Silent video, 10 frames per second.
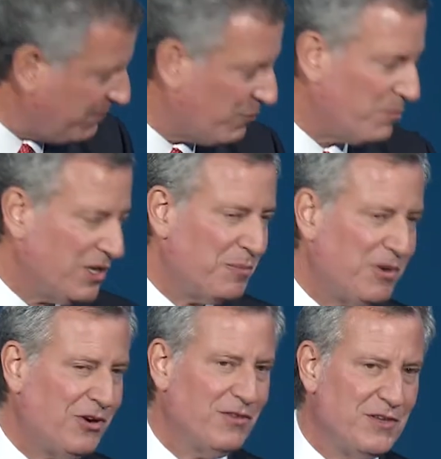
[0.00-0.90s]
for being a
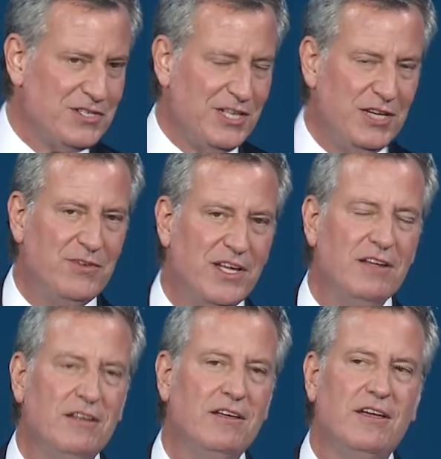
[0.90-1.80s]
part of this
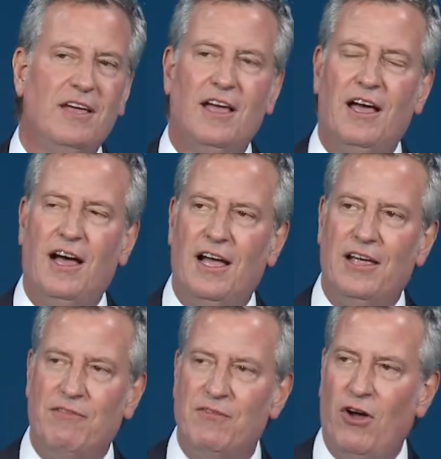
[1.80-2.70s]
evening. I
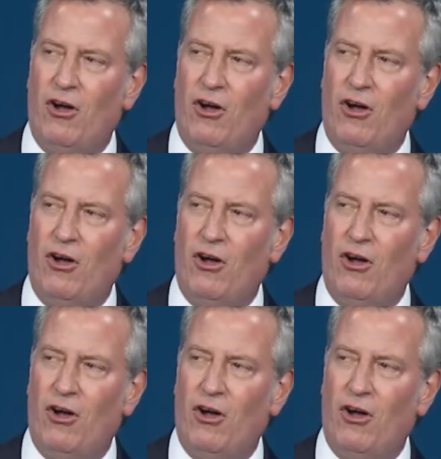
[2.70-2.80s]
have